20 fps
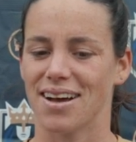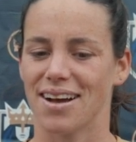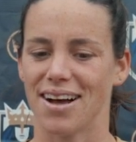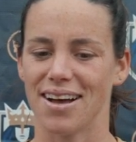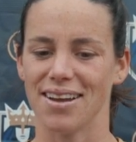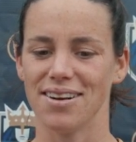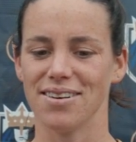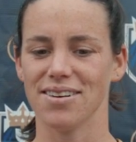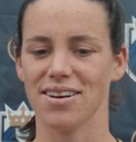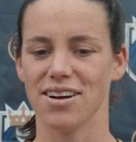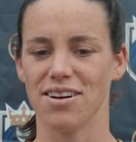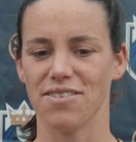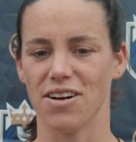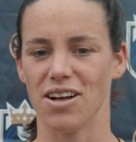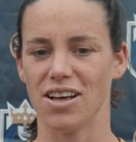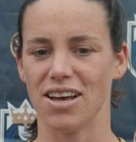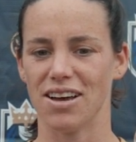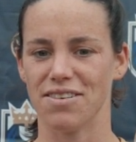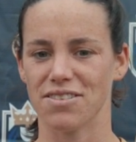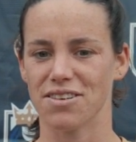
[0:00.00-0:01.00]
I don't know if
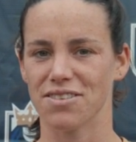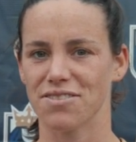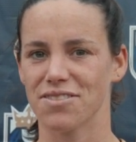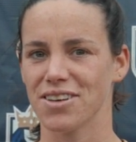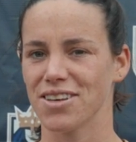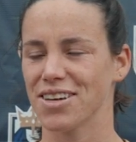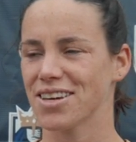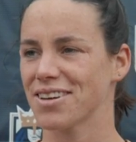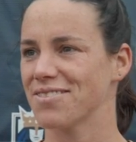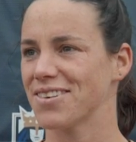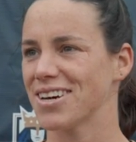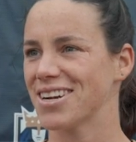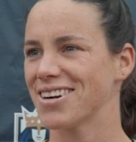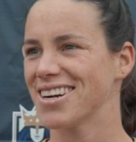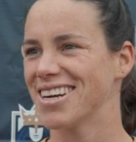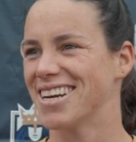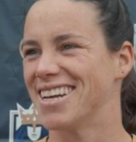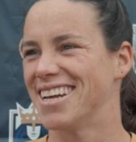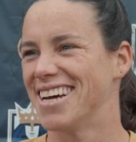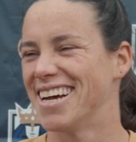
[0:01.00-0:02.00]
I'll ever feel like a
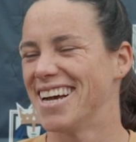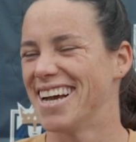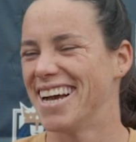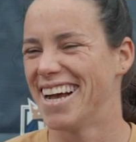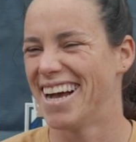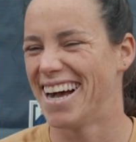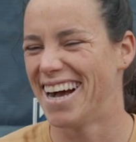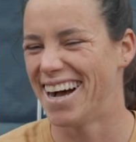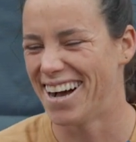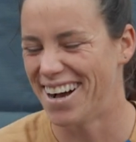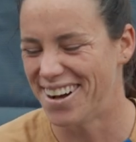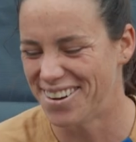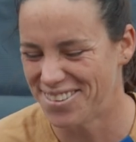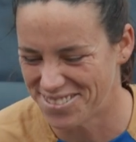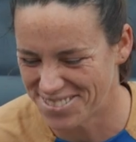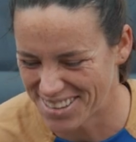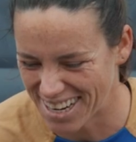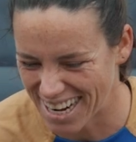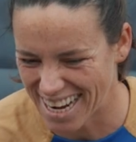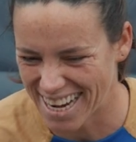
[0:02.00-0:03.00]
veteran.
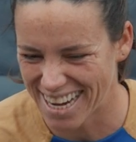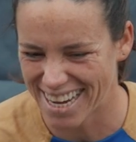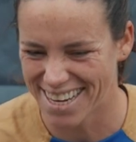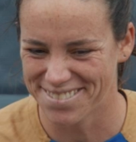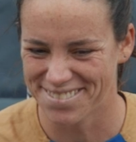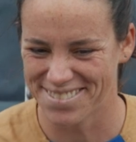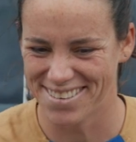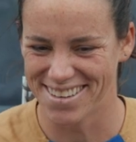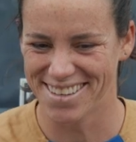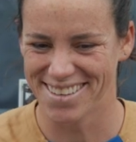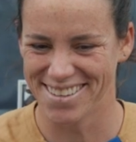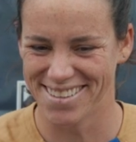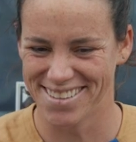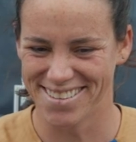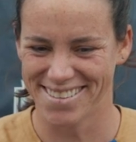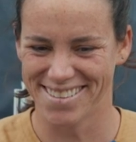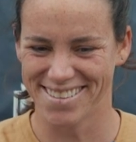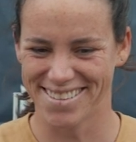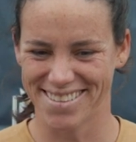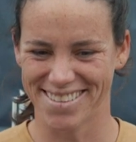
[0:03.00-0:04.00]
I
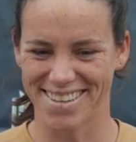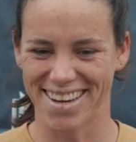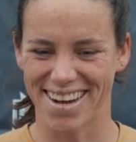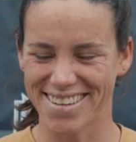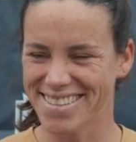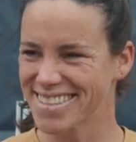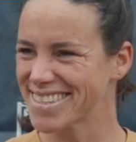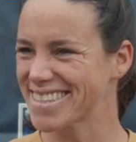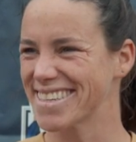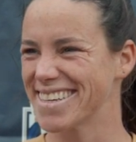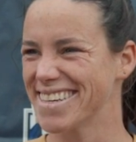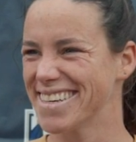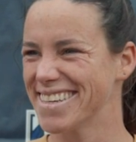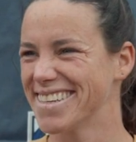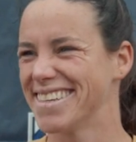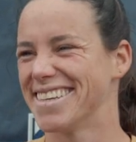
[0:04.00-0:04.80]
feel young still.